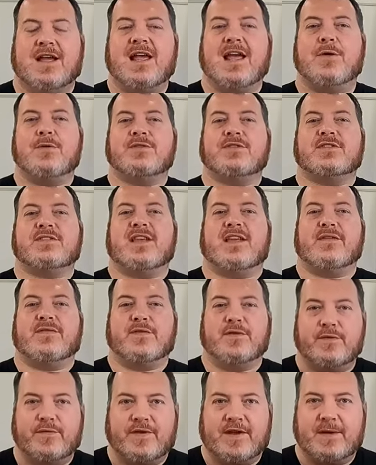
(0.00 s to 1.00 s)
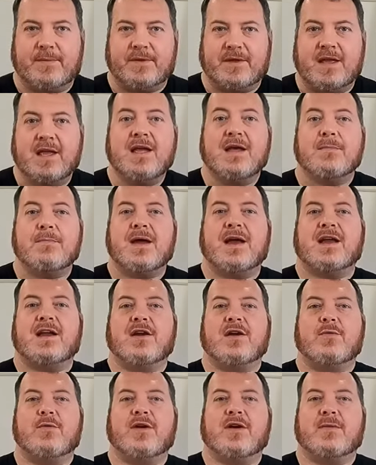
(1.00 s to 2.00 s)
Hey, what you say, food family? Mike
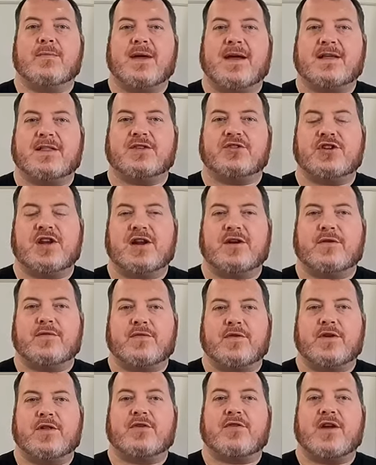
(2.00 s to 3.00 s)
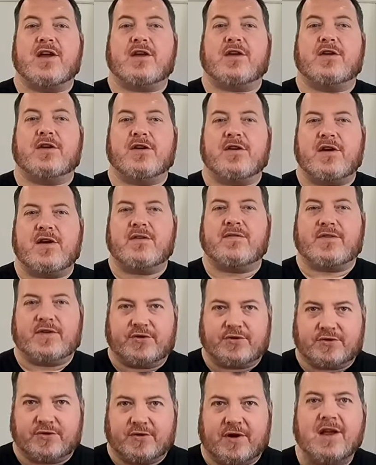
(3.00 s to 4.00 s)
here, and welcome back to the channel for another great culinary
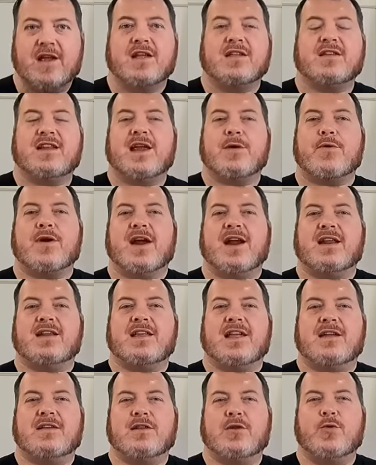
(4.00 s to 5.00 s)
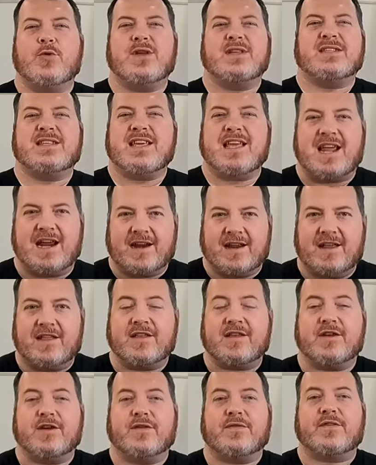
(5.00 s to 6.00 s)
adventure. Today we're headed down to Louisiana and
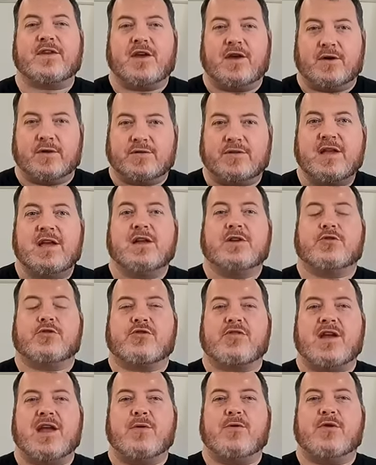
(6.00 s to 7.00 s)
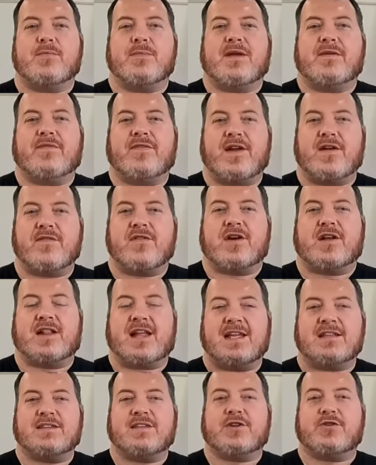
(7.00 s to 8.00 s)
the Gulf Coast to create one of my favorite
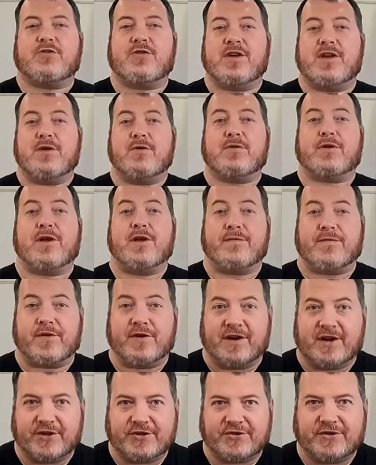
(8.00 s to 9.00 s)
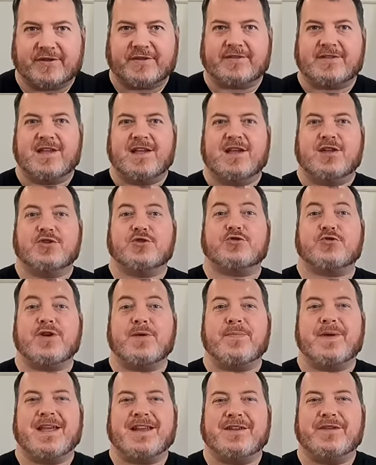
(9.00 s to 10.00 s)
classic Creole comfort dishes,
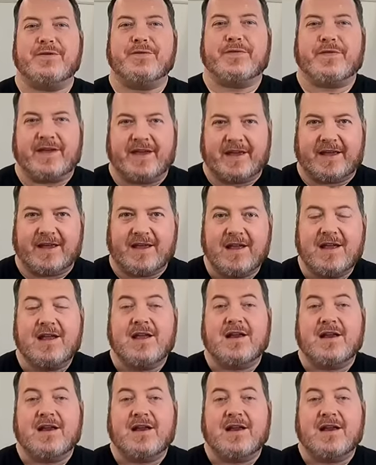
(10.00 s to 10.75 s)
shrimp étouffée.